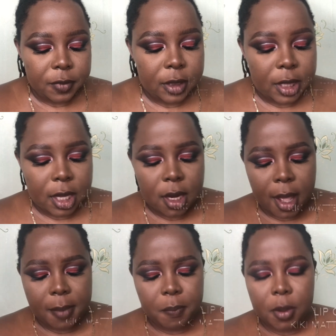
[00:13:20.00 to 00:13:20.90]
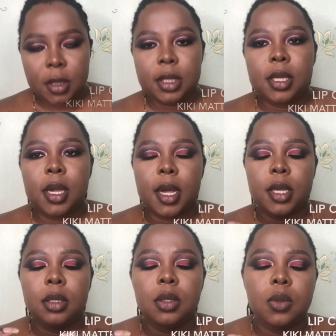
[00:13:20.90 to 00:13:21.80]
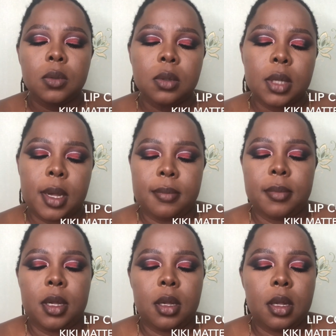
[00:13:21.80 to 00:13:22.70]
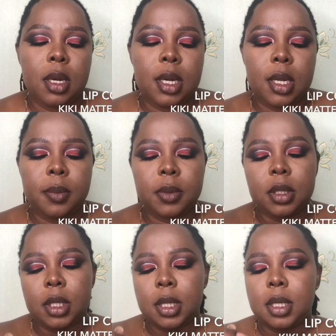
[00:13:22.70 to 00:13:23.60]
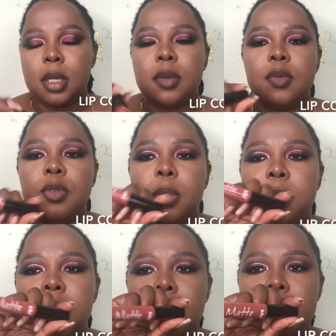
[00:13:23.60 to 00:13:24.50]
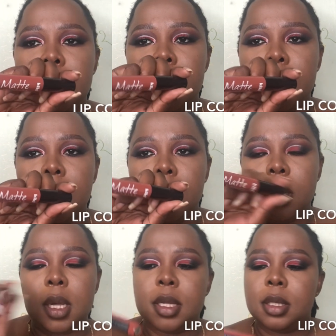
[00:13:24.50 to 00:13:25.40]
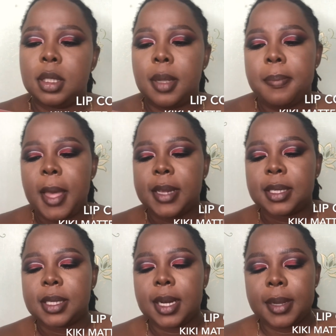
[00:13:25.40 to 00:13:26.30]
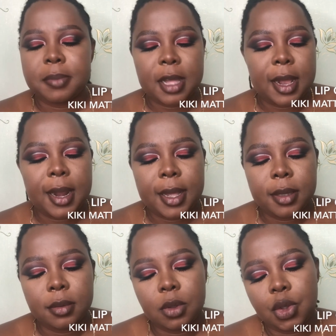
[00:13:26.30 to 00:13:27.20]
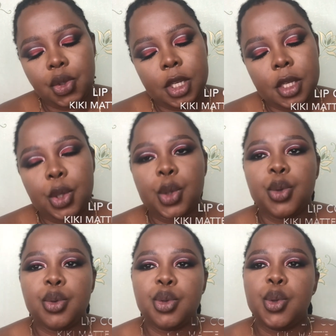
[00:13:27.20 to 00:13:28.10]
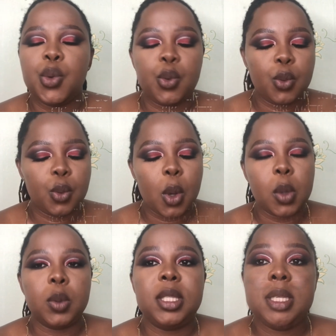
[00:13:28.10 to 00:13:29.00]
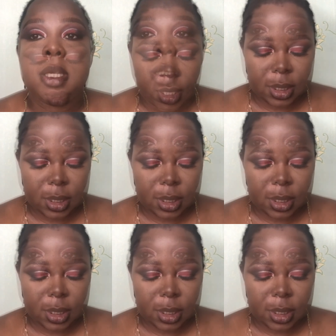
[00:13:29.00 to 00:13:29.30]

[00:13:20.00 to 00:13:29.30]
And then I bought a new lipstick from KIKI. It's a matte lip color, the shade 206.